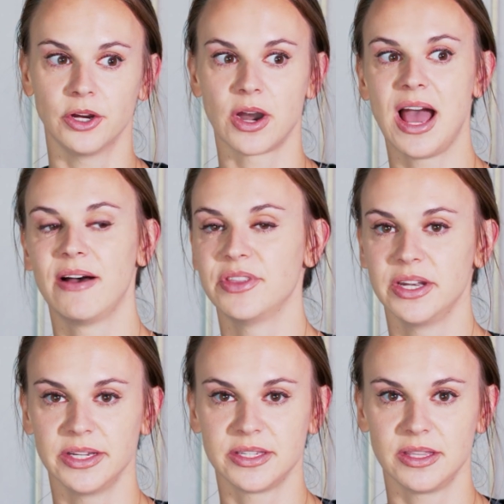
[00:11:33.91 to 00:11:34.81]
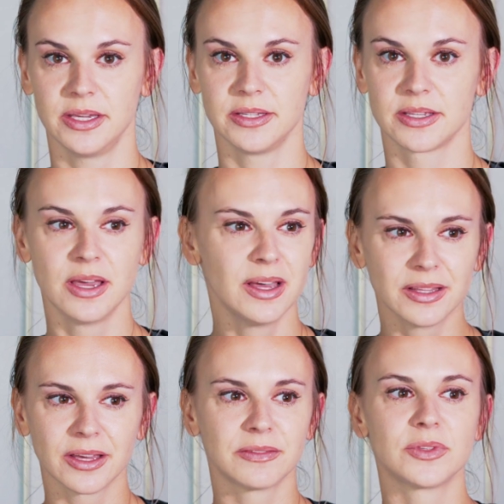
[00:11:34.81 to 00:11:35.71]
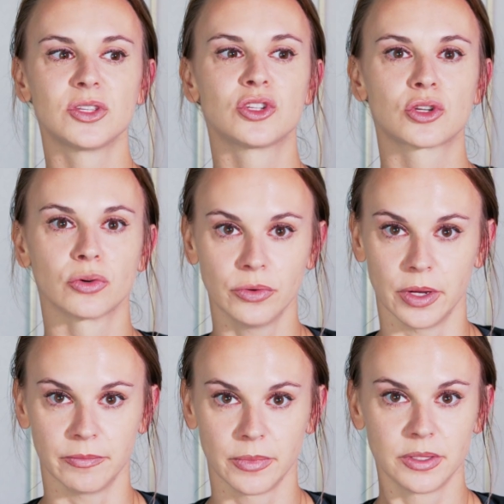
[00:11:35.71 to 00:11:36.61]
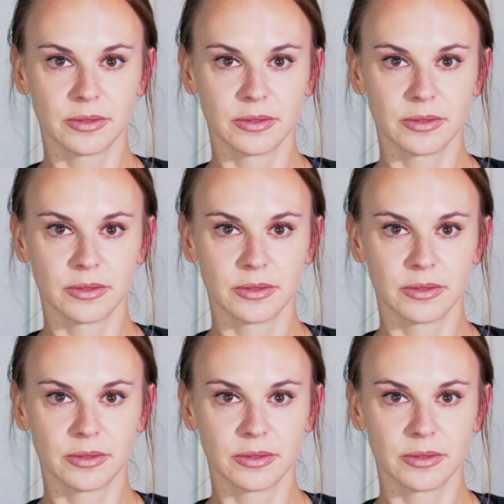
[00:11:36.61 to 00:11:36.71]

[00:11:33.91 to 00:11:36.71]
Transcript: or have the nice things, like screw them.